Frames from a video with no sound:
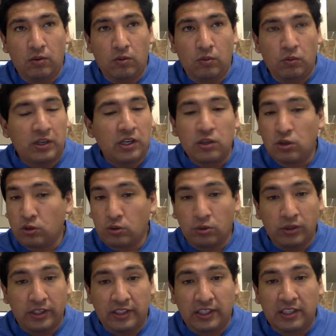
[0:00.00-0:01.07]
we cannot do
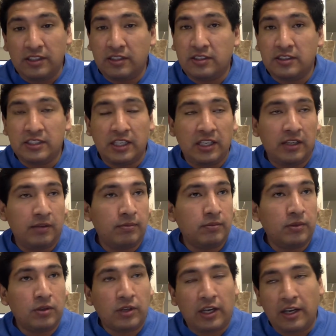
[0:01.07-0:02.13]
it and say,
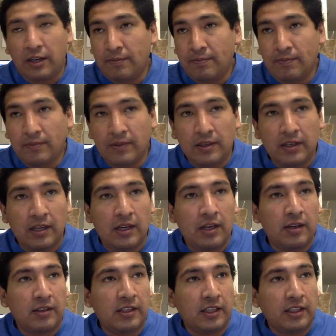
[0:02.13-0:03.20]
okay,
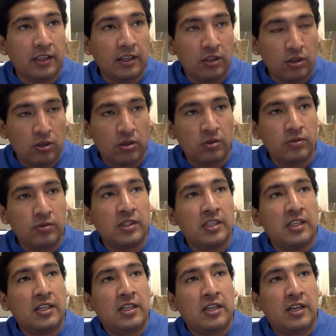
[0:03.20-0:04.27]
let her go.
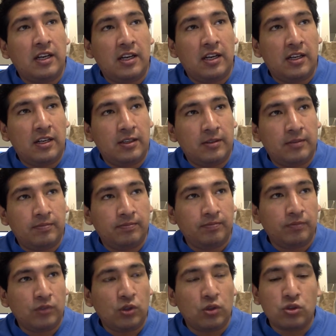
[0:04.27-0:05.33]

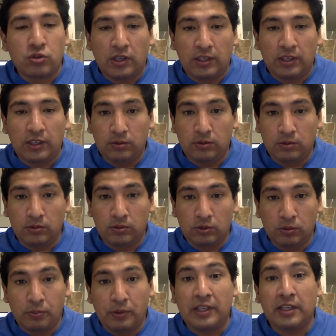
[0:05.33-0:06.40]
Don't try to
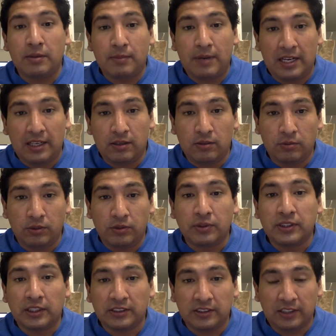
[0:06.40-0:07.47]
bring her back with
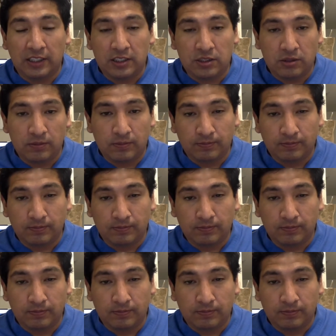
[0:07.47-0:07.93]
resuscitation.